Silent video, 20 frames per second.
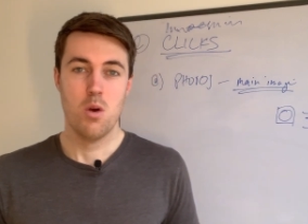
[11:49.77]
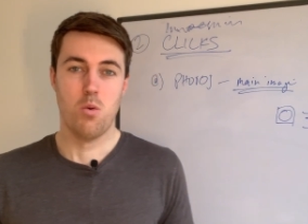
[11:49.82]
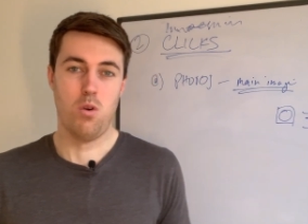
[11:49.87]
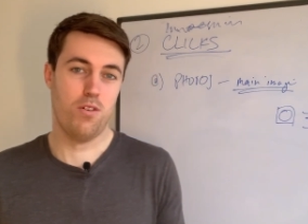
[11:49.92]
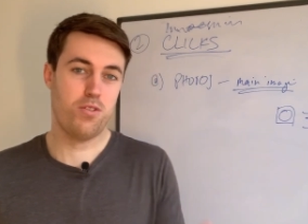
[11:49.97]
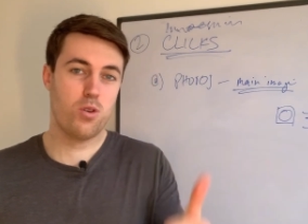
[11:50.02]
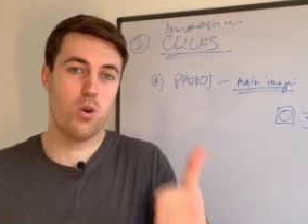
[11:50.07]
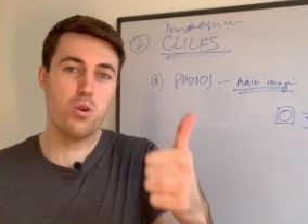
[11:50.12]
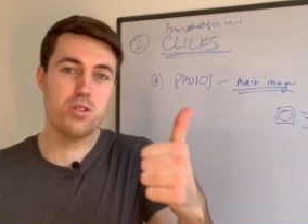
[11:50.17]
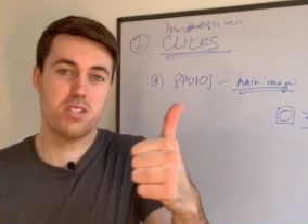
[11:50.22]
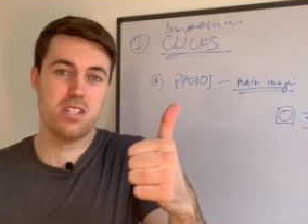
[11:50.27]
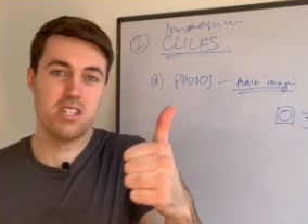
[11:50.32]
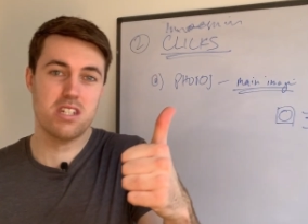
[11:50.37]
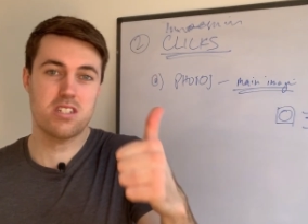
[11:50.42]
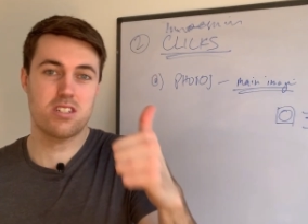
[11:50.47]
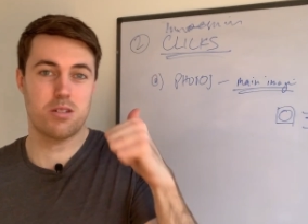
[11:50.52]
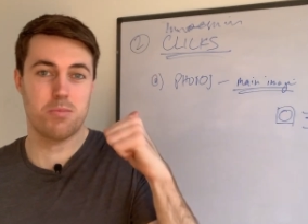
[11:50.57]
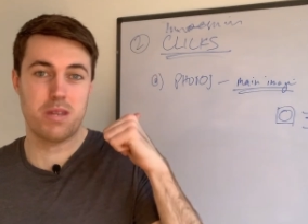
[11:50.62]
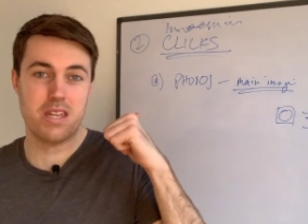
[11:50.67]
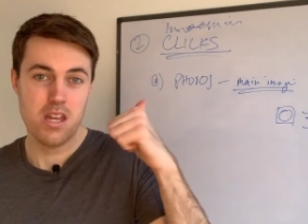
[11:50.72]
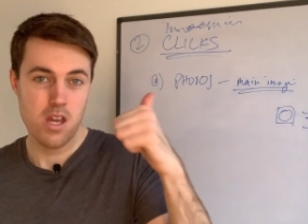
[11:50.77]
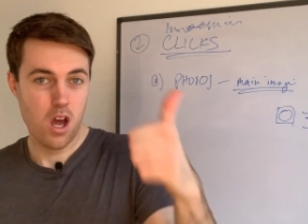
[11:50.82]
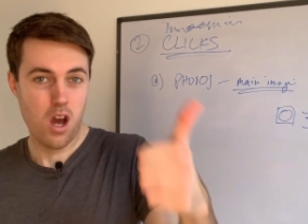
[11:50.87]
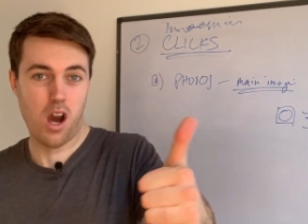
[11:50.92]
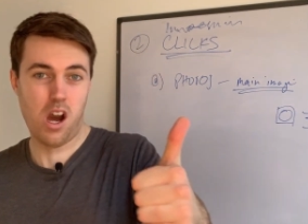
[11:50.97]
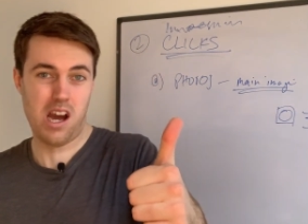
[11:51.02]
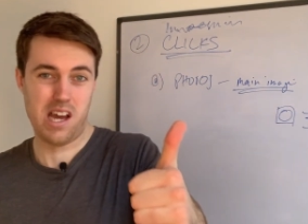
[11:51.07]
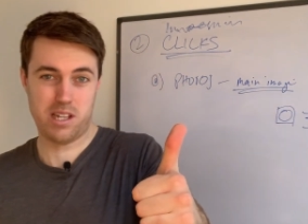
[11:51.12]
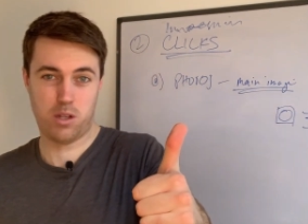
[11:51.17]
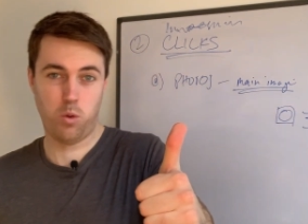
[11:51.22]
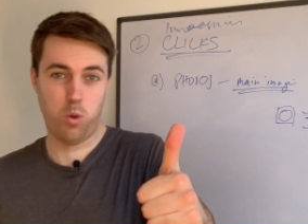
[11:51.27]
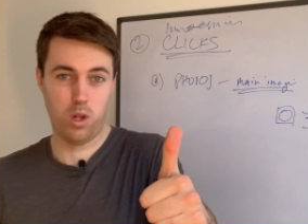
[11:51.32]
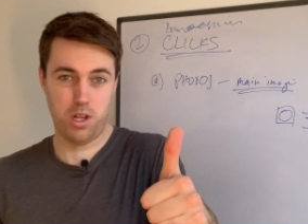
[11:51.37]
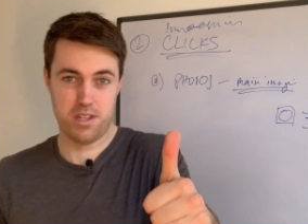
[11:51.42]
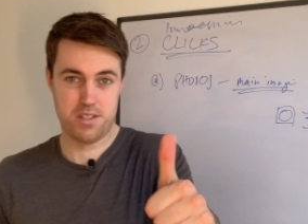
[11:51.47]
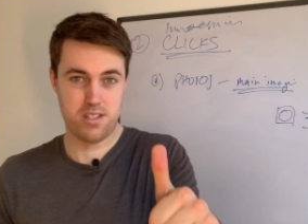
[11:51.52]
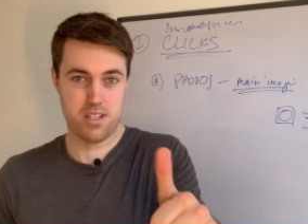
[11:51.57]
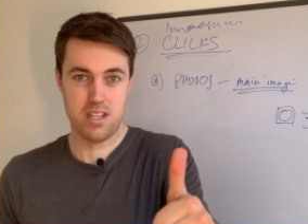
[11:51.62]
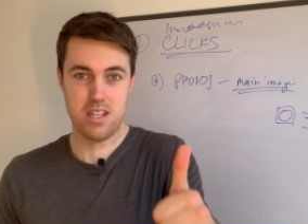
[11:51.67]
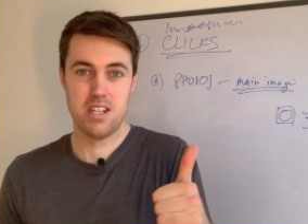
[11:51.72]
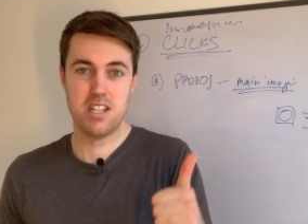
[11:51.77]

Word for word: Well, of course it needs to be high quality.